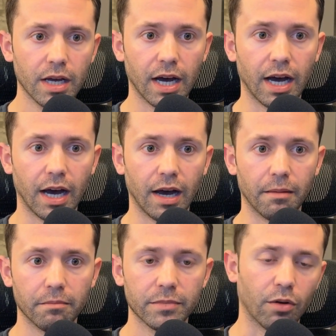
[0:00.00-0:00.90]

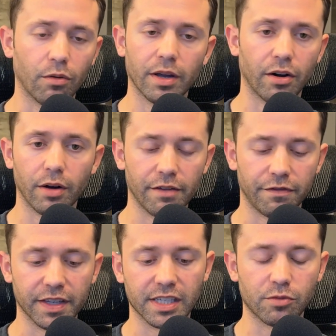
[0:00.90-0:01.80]
So, if
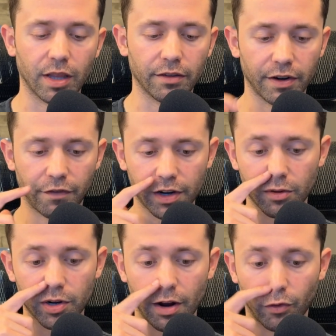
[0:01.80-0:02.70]
this is relevant for you
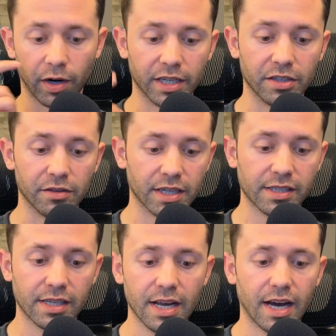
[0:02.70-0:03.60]
and you ever wanted to do
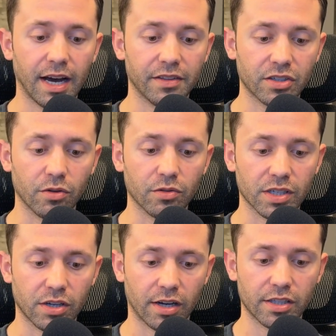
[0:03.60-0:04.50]
this, this goes
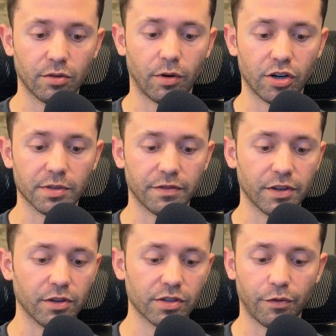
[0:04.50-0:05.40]
and talks through our terms of
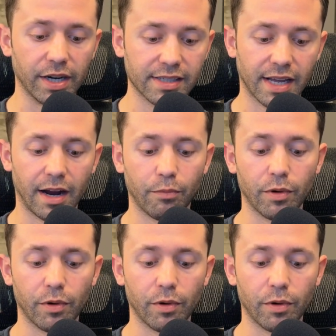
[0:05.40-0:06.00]
use, free to set up.